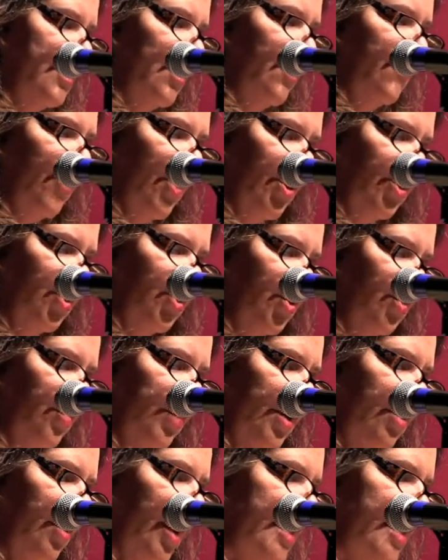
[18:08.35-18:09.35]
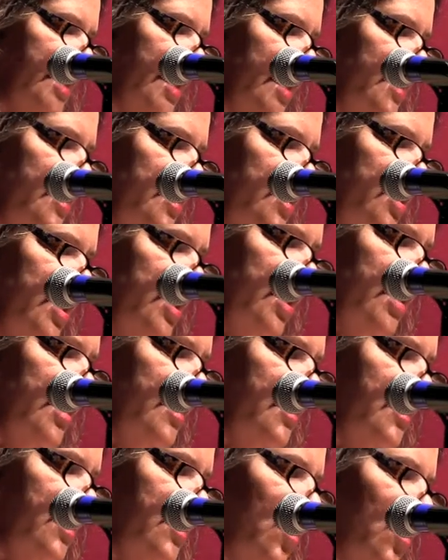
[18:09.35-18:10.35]
of our career
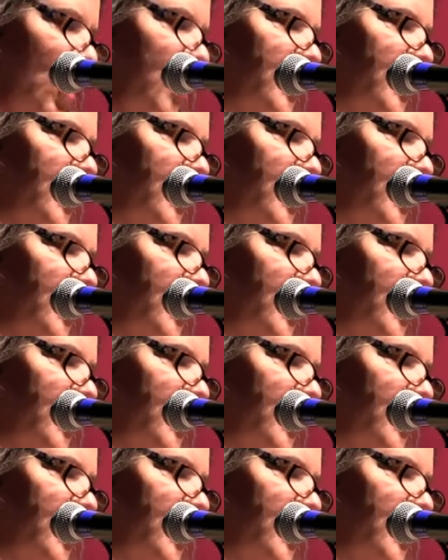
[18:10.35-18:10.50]
identities,